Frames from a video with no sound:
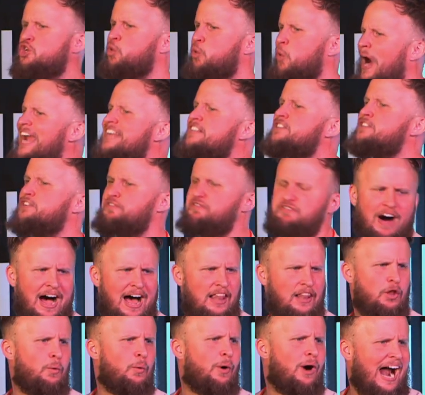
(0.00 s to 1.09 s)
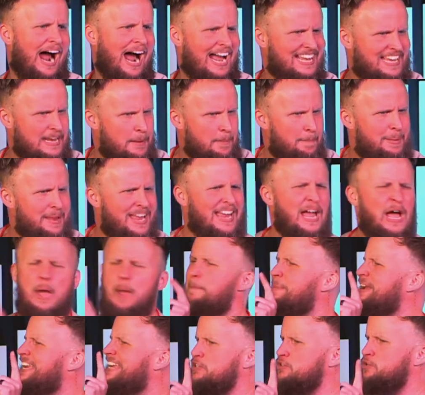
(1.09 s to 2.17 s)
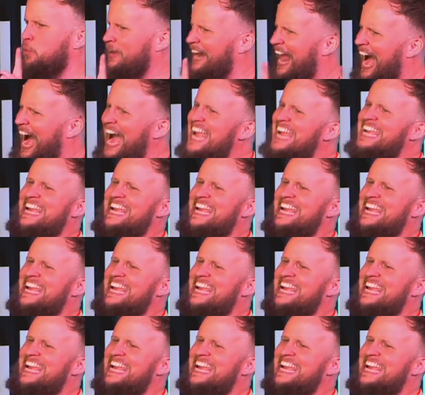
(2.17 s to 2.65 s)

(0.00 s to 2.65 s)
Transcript: Christ follower I can be, because when I